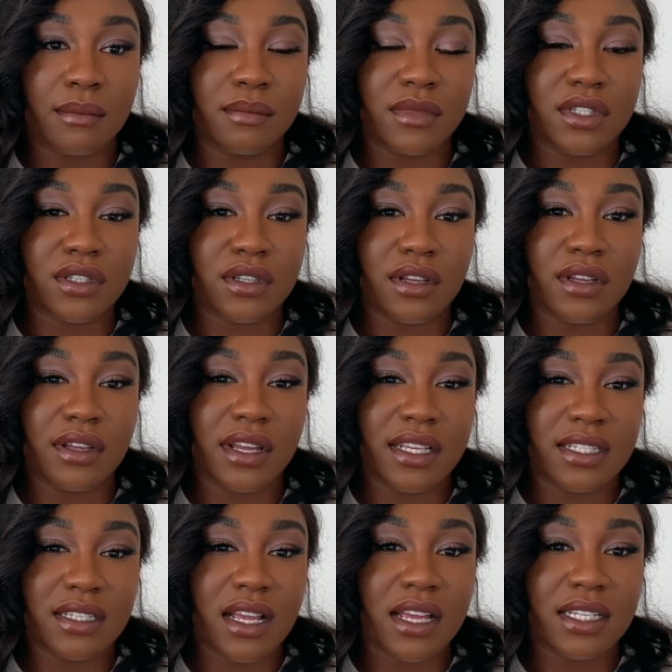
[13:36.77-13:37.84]
So it's
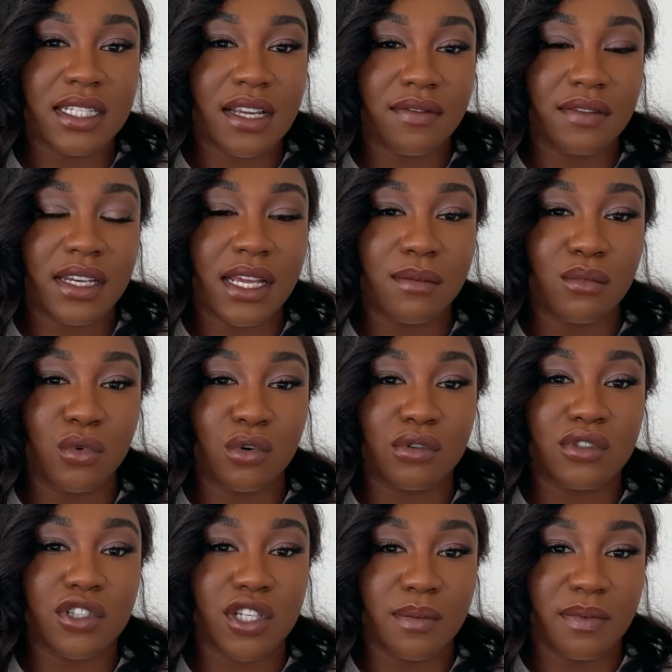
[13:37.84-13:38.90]
definitely a more
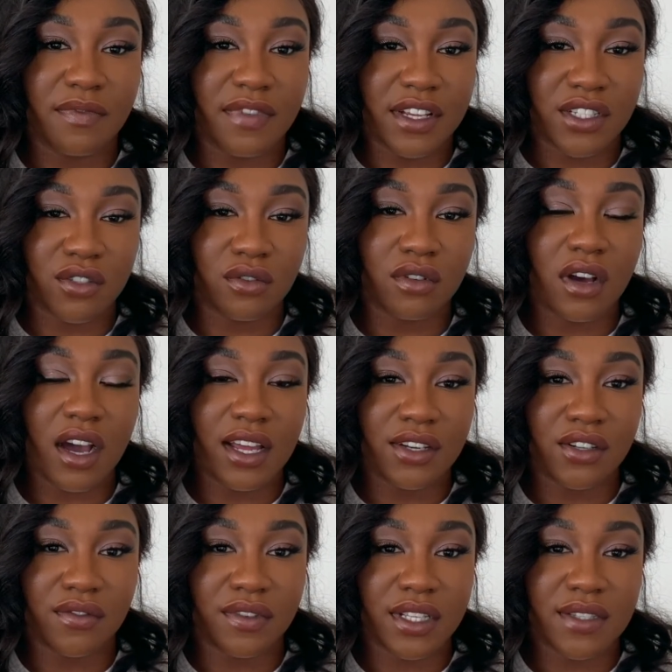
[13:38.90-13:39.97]
superficial kind of
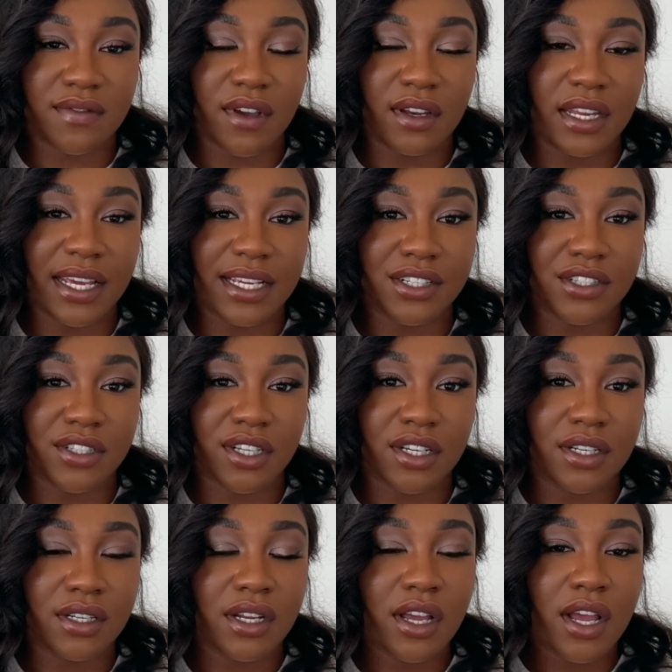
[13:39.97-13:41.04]
exfoliation,